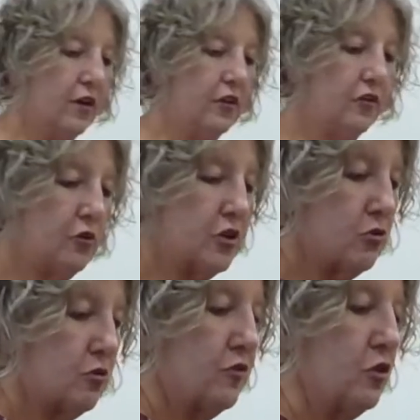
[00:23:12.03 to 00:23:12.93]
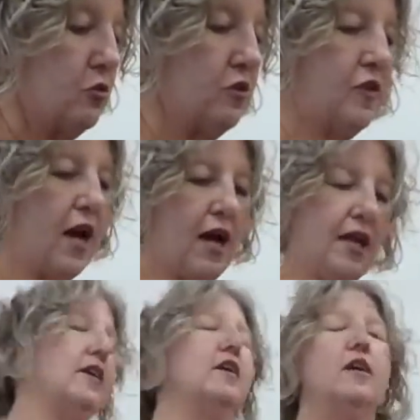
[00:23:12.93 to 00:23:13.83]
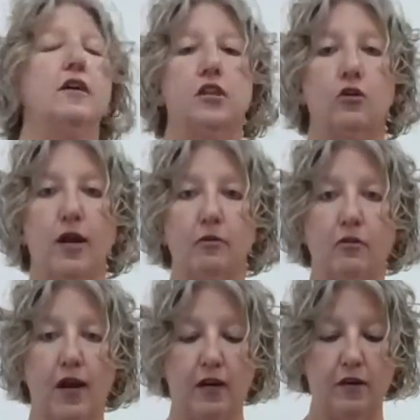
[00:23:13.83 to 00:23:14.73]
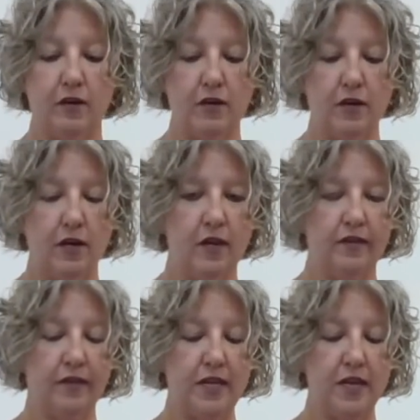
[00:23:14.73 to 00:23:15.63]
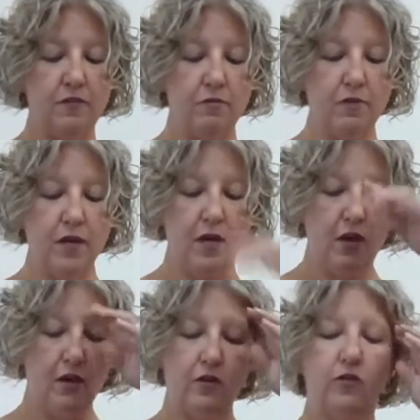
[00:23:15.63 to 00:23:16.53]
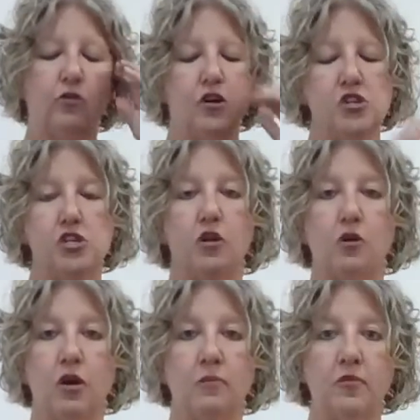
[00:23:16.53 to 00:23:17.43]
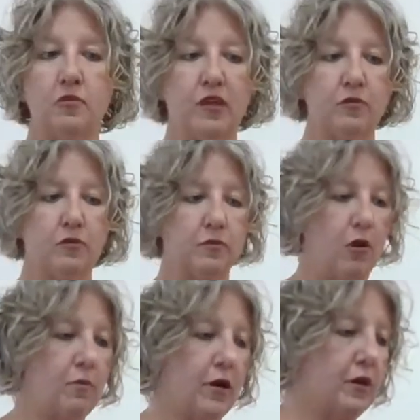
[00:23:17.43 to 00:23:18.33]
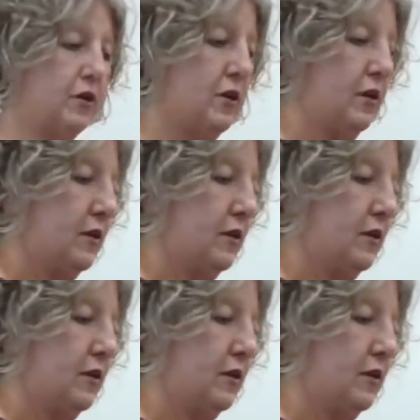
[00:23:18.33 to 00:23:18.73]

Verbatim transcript: So to review, we've got the graham cracker sleeve crushed to crumbs mixed with our butter.